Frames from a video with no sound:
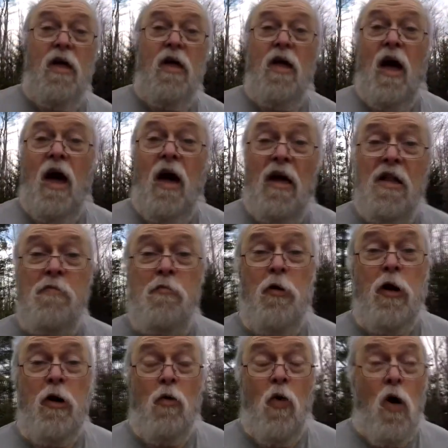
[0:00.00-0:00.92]
It's
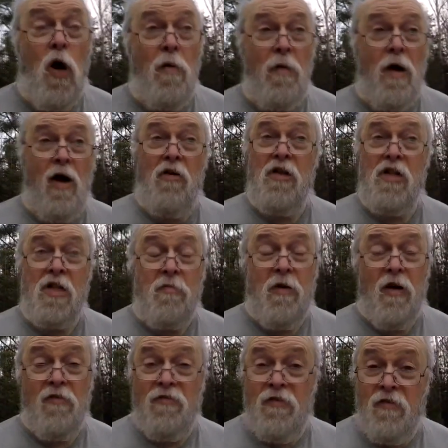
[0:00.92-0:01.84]
pretty warm out. It's
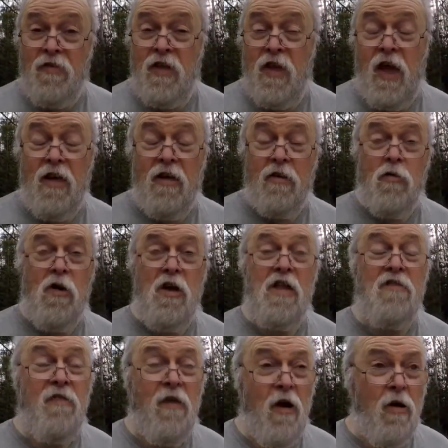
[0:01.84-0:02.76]
about 58
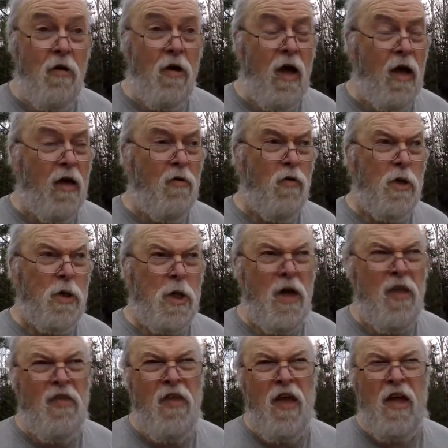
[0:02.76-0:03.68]
degrees Fahrenheit, which
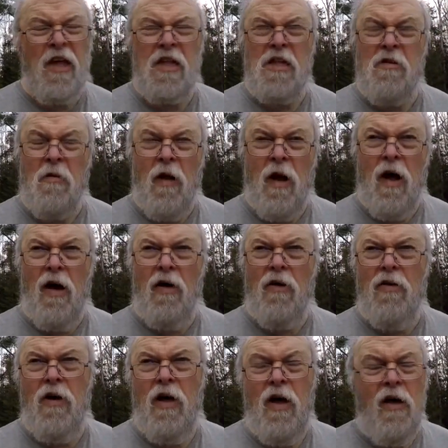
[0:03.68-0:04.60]
I think is
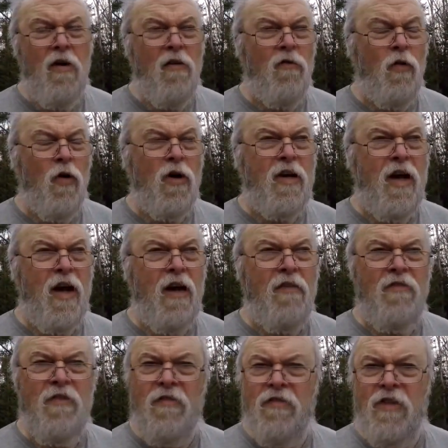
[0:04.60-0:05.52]
around 14 or
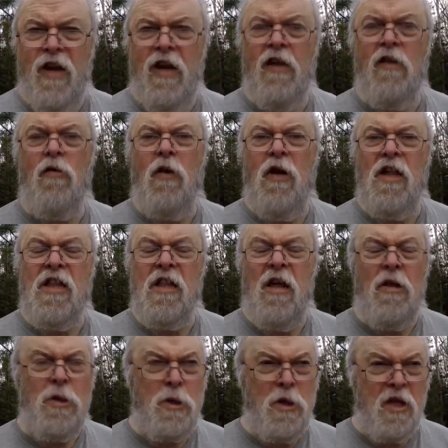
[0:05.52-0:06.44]
15 degrees
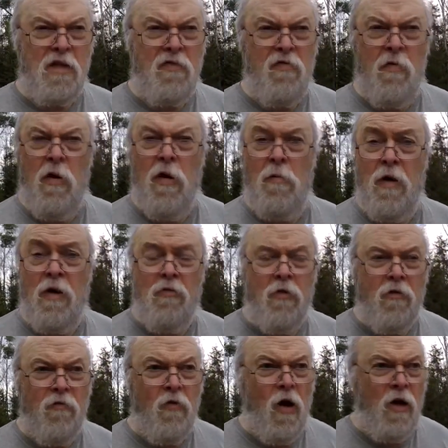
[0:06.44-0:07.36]
Celsius for my
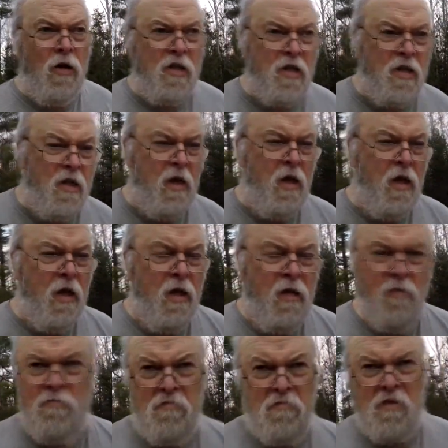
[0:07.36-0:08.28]
metric friends,
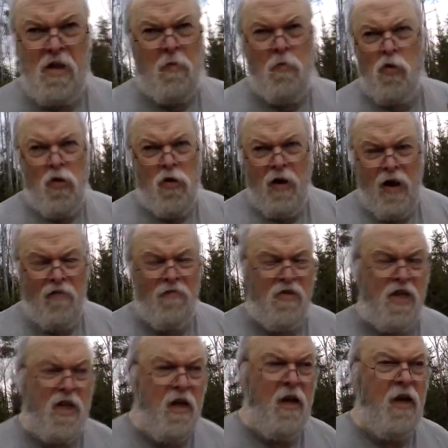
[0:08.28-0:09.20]
somewhere in that
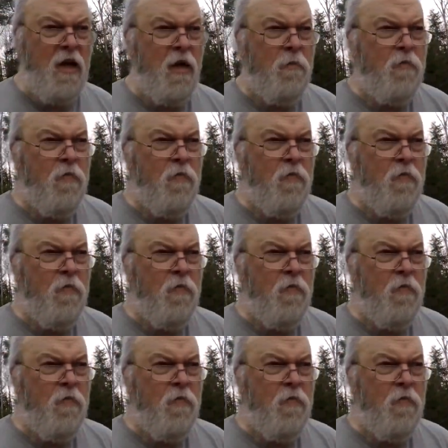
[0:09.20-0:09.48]
vicinity.